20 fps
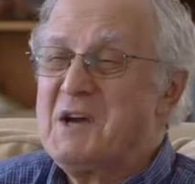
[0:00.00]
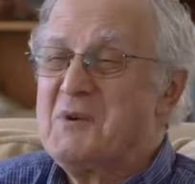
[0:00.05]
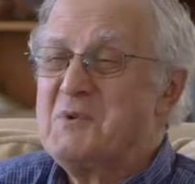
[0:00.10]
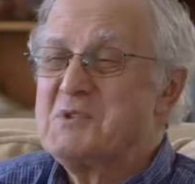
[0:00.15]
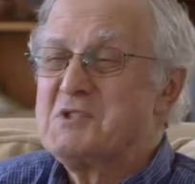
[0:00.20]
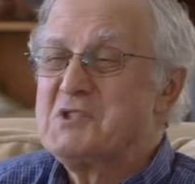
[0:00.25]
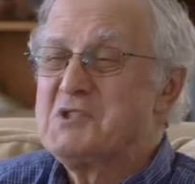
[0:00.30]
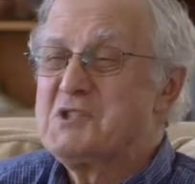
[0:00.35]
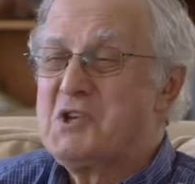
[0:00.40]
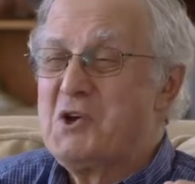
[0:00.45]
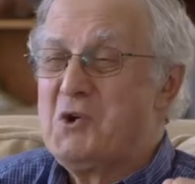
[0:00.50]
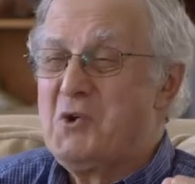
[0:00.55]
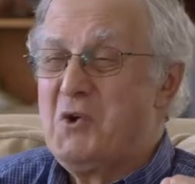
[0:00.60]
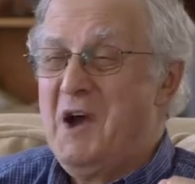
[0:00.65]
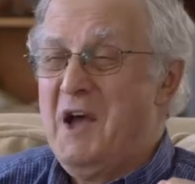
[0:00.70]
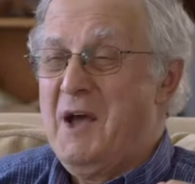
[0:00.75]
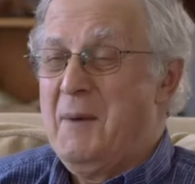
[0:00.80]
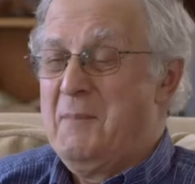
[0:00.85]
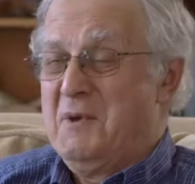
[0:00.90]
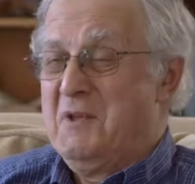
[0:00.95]
I was so
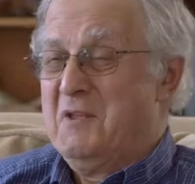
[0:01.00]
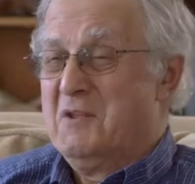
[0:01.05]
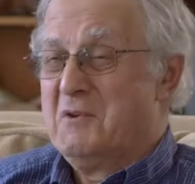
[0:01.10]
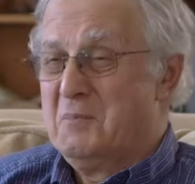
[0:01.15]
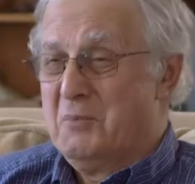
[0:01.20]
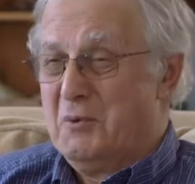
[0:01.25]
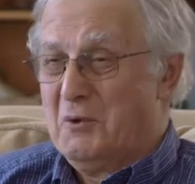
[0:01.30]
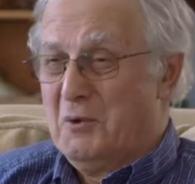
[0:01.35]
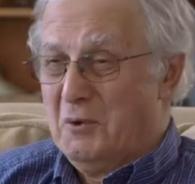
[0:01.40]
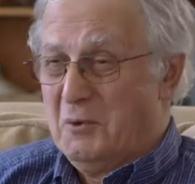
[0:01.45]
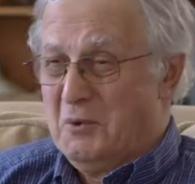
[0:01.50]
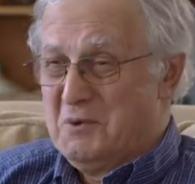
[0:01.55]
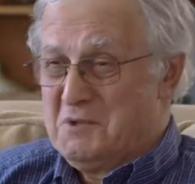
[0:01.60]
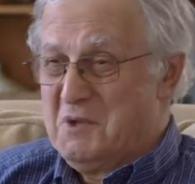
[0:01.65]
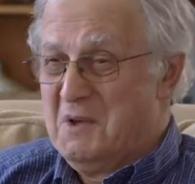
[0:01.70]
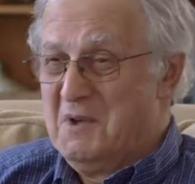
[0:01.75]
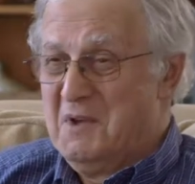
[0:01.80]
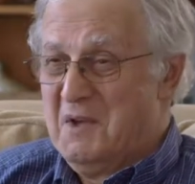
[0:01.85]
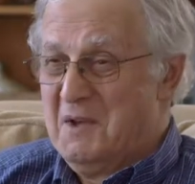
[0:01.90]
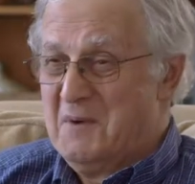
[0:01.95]
happy that Paul
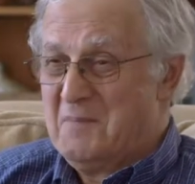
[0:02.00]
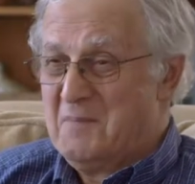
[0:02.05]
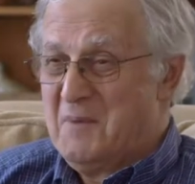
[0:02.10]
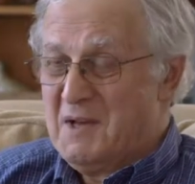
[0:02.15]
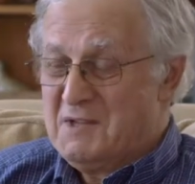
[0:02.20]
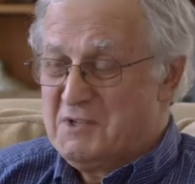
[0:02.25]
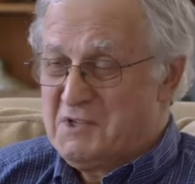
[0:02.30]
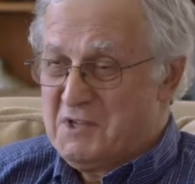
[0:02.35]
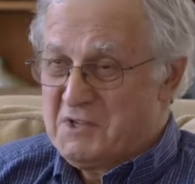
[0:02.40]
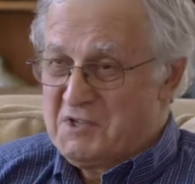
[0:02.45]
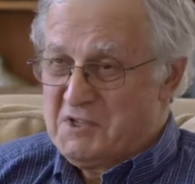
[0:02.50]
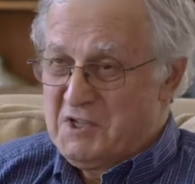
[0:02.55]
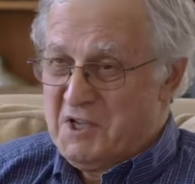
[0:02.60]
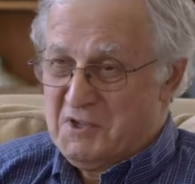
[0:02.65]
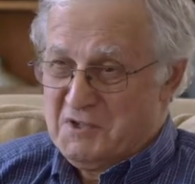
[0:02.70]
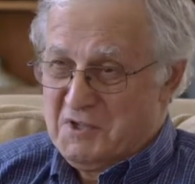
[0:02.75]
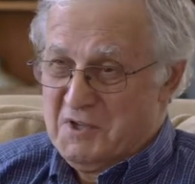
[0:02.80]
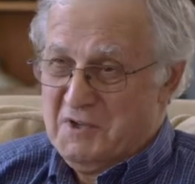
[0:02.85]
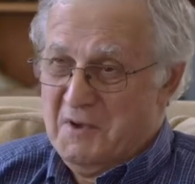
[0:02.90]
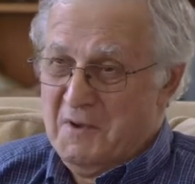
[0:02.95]
was my
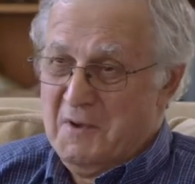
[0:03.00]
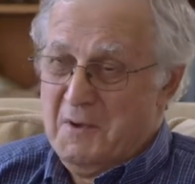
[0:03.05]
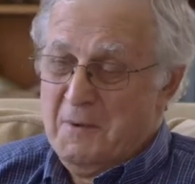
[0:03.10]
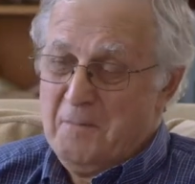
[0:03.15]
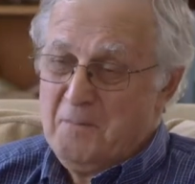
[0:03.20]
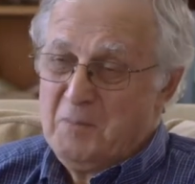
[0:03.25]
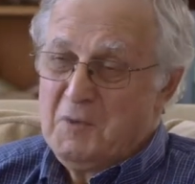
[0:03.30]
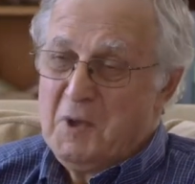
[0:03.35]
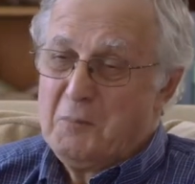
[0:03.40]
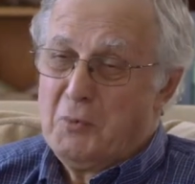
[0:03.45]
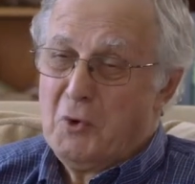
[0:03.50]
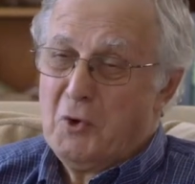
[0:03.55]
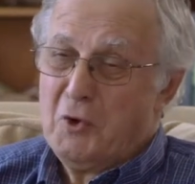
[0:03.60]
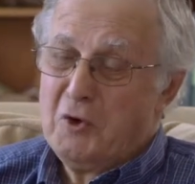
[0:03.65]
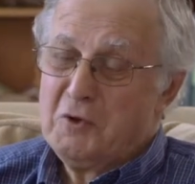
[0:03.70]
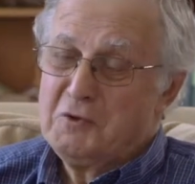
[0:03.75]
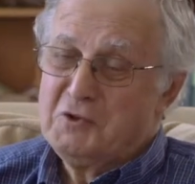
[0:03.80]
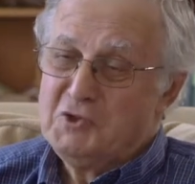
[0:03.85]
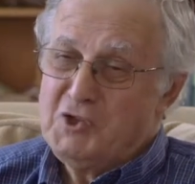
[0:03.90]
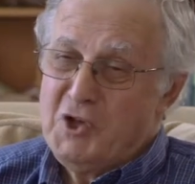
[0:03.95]
successor.
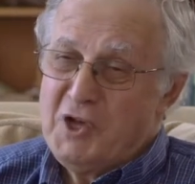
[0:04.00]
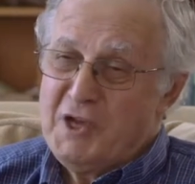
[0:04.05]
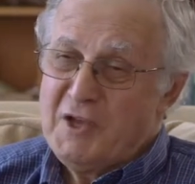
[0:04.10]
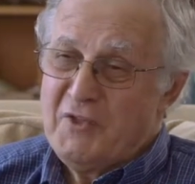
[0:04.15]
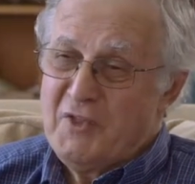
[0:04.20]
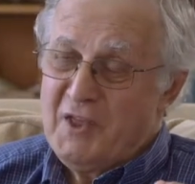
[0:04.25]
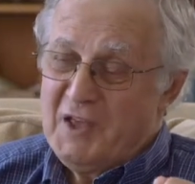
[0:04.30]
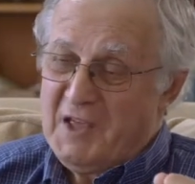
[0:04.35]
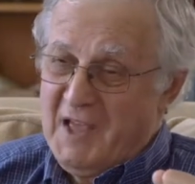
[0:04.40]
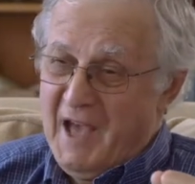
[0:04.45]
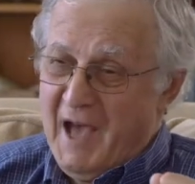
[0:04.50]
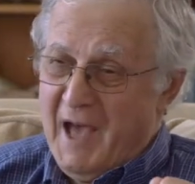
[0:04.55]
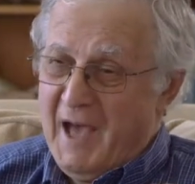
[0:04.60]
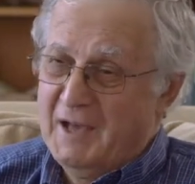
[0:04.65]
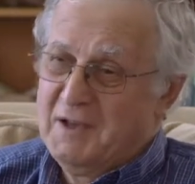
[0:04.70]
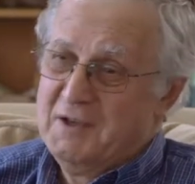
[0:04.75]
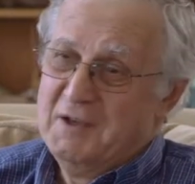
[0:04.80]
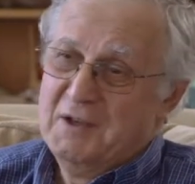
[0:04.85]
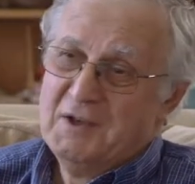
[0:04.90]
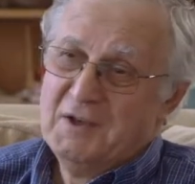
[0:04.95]
Paul had chaired the
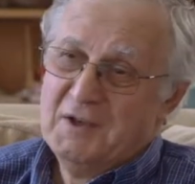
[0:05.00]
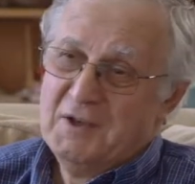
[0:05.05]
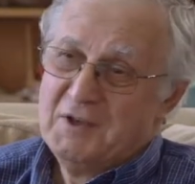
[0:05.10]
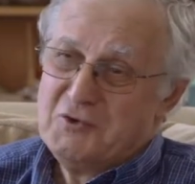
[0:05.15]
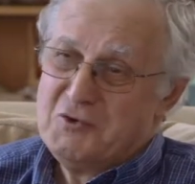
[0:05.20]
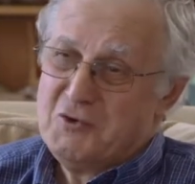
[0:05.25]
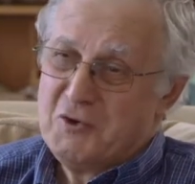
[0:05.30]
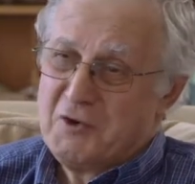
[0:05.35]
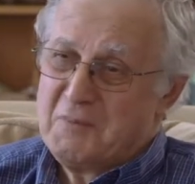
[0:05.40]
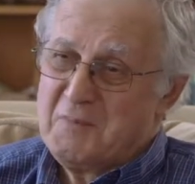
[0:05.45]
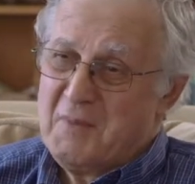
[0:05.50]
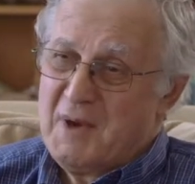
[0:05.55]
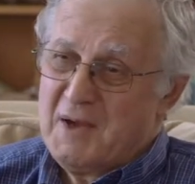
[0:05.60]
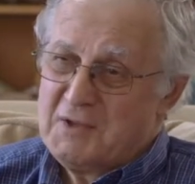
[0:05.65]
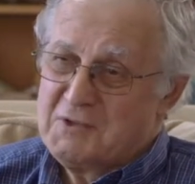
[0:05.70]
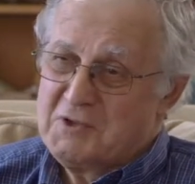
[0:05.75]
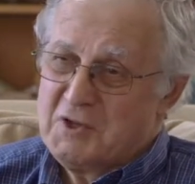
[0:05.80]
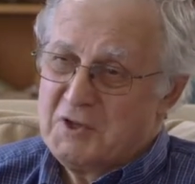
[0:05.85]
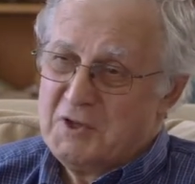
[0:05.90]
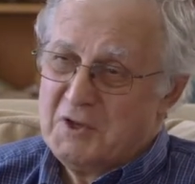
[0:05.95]
GAC during
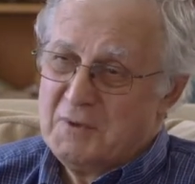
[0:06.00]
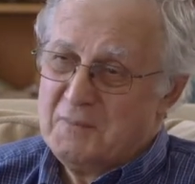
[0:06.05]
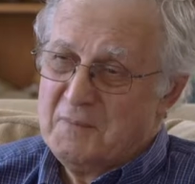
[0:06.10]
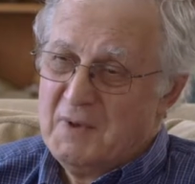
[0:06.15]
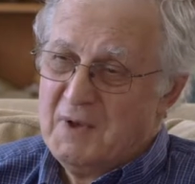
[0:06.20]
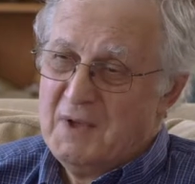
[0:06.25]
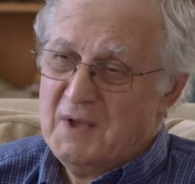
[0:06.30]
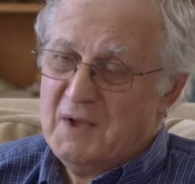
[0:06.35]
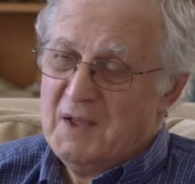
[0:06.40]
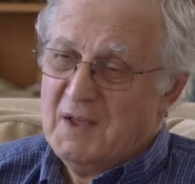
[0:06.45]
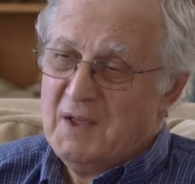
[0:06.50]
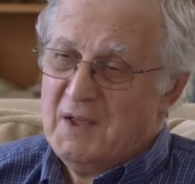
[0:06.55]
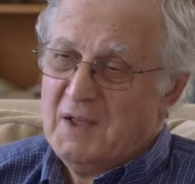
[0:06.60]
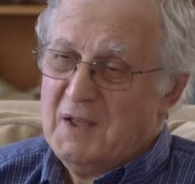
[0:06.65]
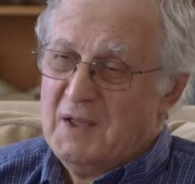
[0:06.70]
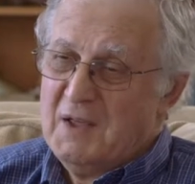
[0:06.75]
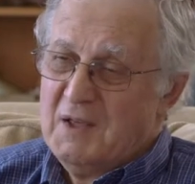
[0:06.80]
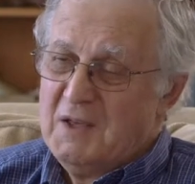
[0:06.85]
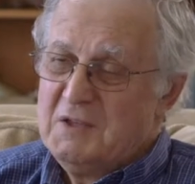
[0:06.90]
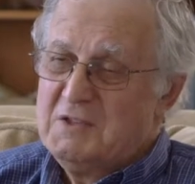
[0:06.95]
my term.
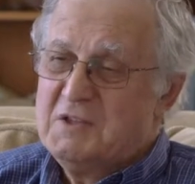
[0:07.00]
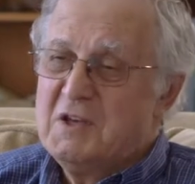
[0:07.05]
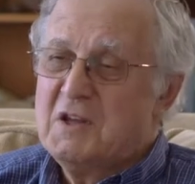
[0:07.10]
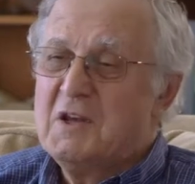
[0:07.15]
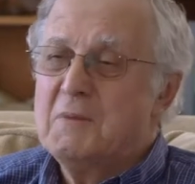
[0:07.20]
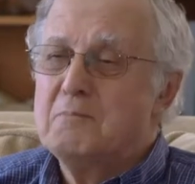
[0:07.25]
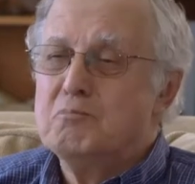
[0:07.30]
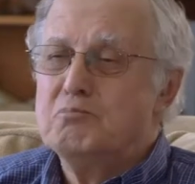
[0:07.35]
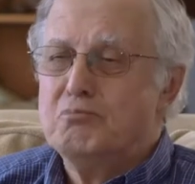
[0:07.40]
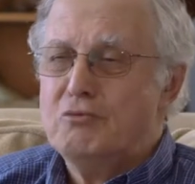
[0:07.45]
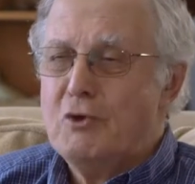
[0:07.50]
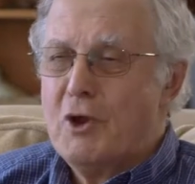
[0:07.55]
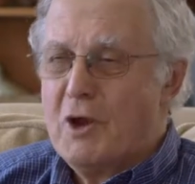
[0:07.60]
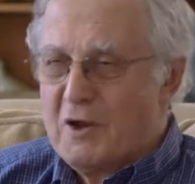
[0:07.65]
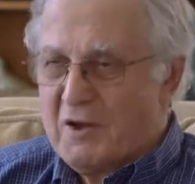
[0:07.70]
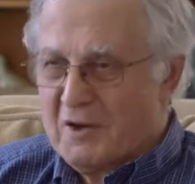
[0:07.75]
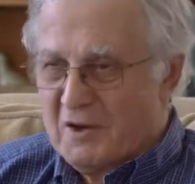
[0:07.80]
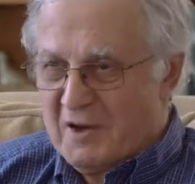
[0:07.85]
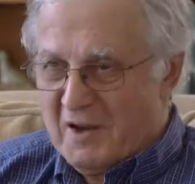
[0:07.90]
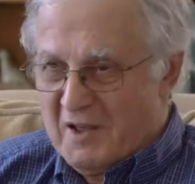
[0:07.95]
He did it
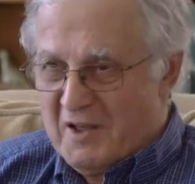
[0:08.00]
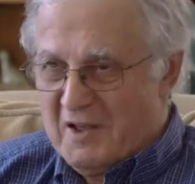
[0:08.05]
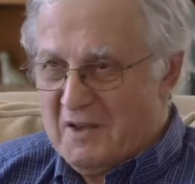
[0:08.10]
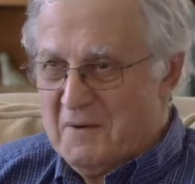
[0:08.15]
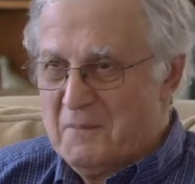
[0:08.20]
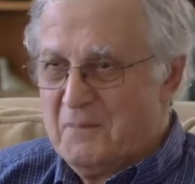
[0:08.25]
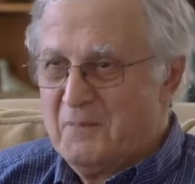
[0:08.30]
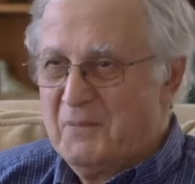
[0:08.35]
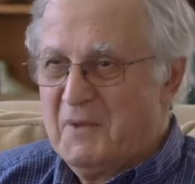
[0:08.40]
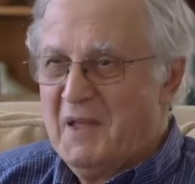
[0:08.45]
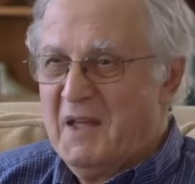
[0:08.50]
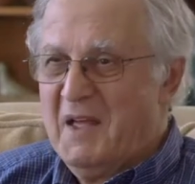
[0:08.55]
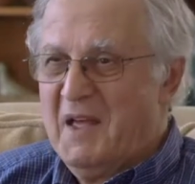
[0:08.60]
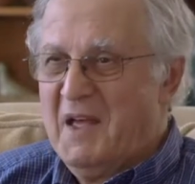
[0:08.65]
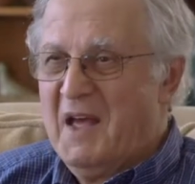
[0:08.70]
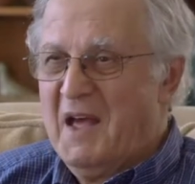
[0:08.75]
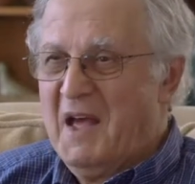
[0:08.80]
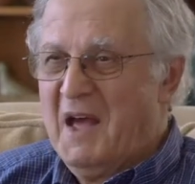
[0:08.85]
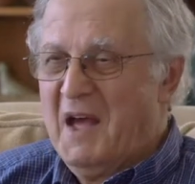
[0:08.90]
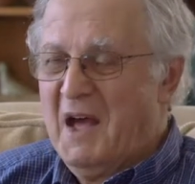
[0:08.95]
brilliantly.
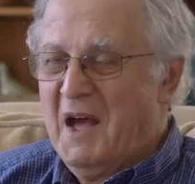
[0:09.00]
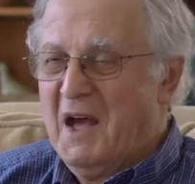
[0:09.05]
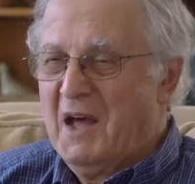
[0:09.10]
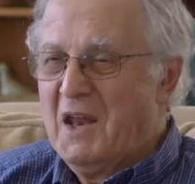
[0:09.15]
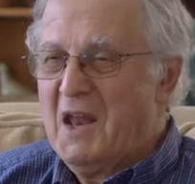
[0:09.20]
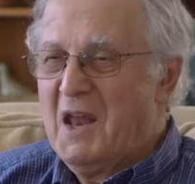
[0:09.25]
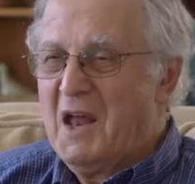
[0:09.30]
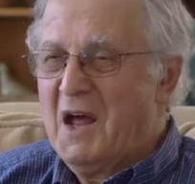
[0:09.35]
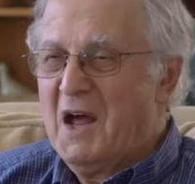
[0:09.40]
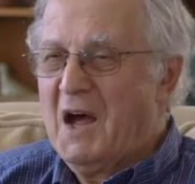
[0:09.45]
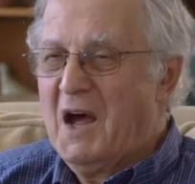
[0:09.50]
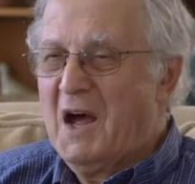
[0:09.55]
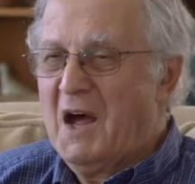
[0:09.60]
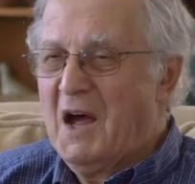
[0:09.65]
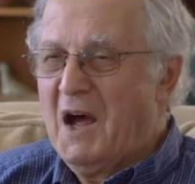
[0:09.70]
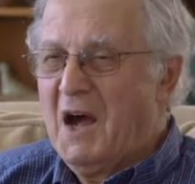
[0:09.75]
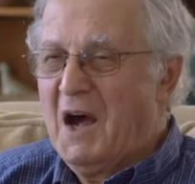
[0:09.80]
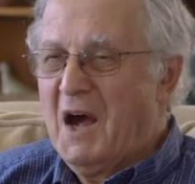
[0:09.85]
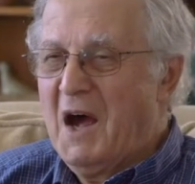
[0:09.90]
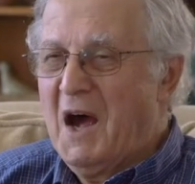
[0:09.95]
And
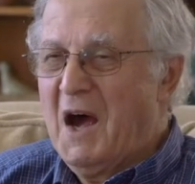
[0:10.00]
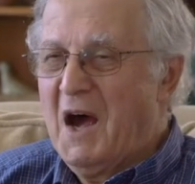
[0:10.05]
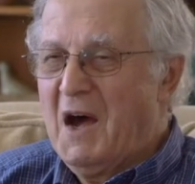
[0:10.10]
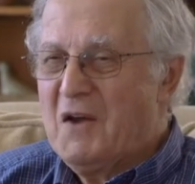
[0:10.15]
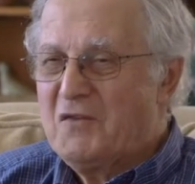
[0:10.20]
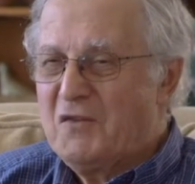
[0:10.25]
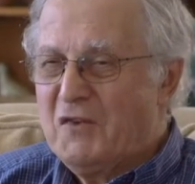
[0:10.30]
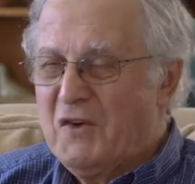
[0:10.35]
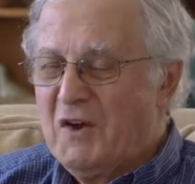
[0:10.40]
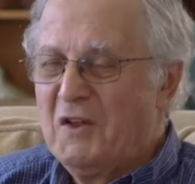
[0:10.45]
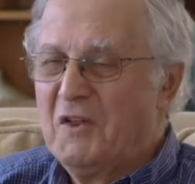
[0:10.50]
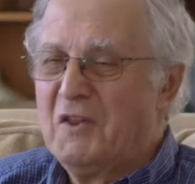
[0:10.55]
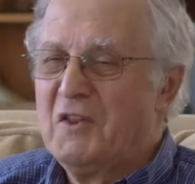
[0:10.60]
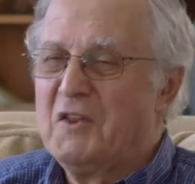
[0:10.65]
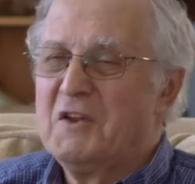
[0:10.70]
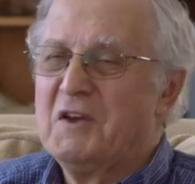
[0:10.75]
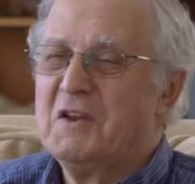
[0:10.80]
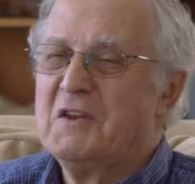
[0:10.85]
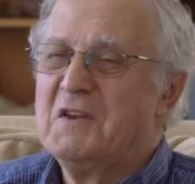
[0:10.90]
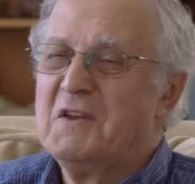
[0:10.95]
I
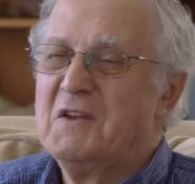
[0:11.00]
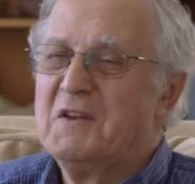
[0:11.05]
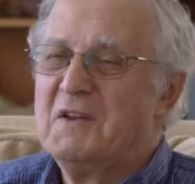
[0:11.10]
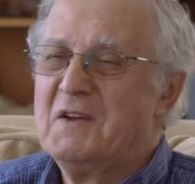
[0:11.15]
felt that